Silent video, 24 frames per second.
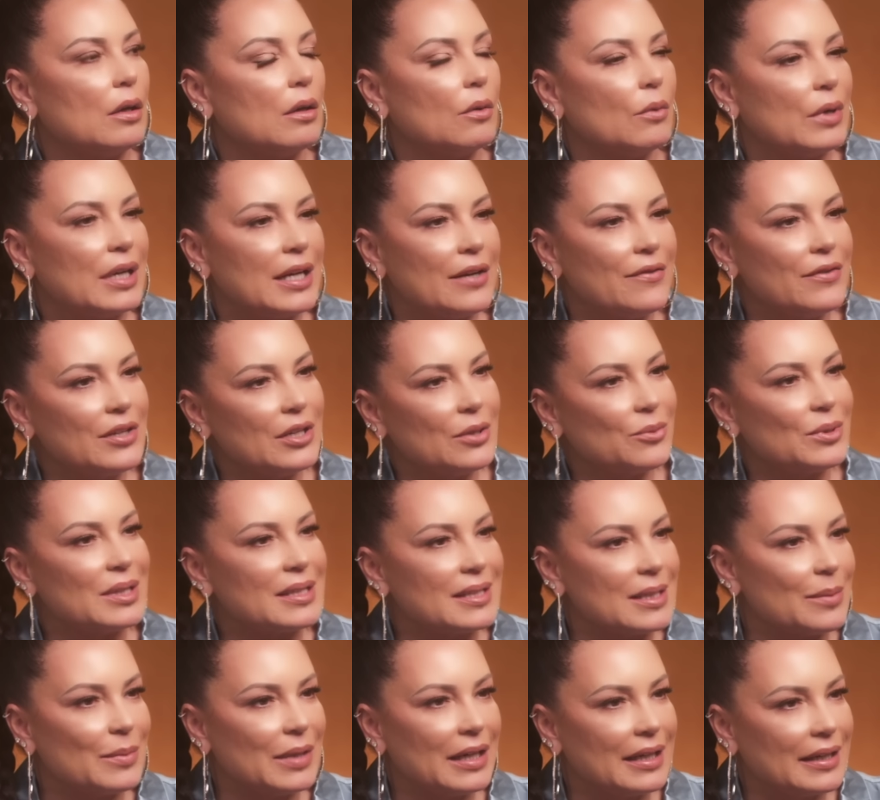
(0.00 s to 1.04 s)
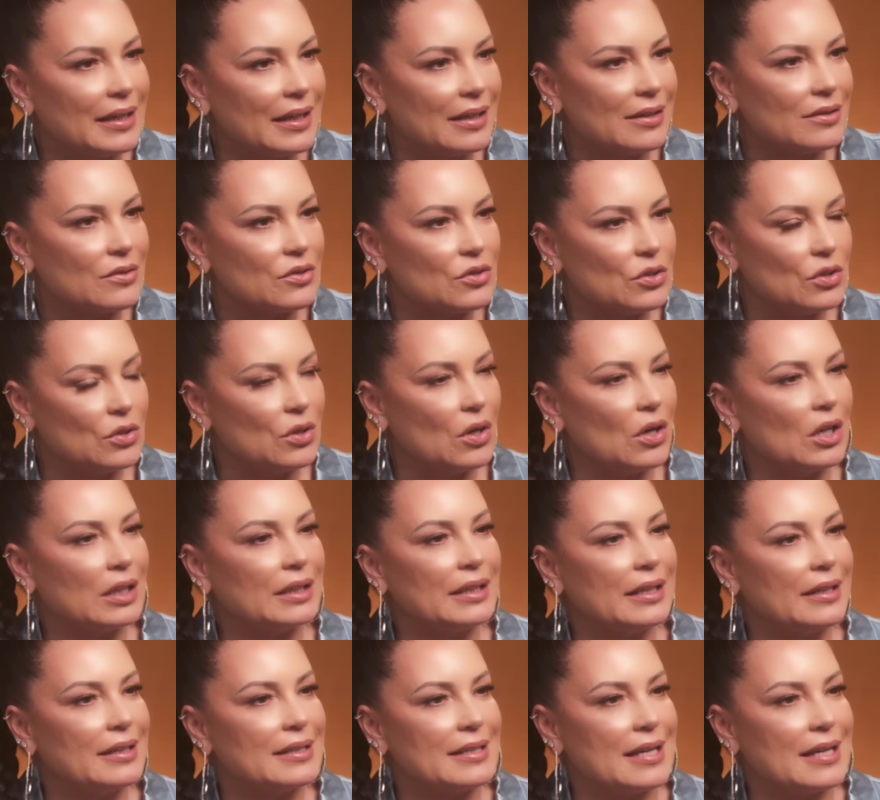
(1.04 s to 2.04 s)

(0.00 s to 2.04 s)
whenever you're with somebody else, you're on their